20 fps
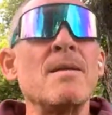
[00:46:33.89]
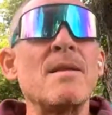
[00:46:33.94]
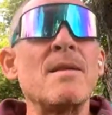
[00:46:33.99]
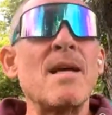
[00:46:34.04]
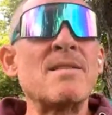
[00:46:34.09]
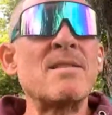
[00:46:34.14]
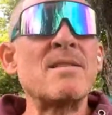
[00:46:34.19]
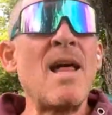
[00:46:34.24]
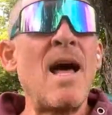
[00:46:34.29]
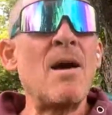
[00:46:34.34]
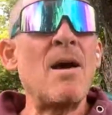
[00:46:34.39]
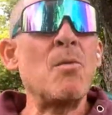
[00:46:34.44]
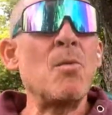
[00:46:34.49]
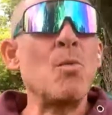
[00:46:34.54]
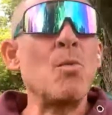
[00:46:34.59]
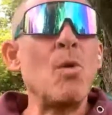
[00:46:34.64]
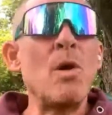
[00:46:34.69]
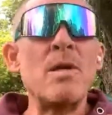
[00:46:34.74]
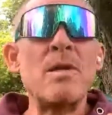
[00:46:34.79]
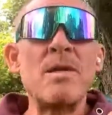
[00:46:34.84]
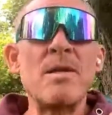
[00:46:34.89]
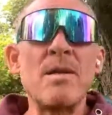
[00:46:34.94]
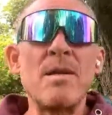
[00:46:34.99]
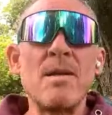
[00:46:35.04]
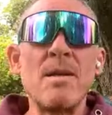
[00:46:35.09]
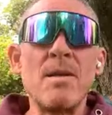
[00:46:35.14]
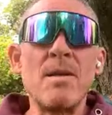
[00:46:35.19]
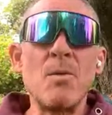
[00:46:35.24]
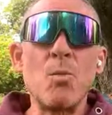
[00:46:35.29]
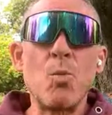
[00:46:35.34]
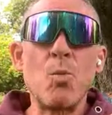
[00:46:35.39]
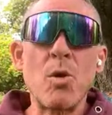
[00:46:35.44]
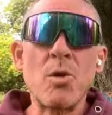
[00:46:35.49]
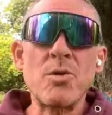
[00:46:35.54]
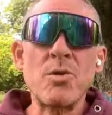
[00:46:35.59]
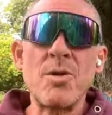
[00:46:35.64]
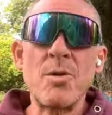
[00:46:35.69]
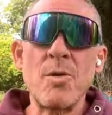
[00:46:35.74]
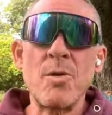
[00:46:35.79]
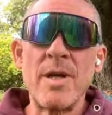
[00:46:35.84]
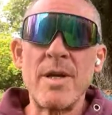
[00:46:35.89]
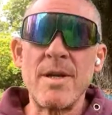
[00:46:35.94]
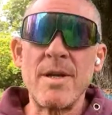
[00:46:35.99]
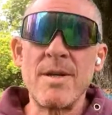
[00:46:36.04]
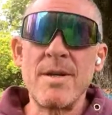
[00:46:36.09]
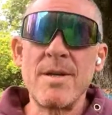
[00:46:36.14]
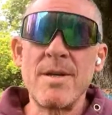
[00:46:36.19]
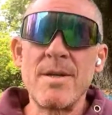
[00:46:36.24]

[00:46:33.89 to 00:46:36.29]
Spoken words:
That's not what we're doing.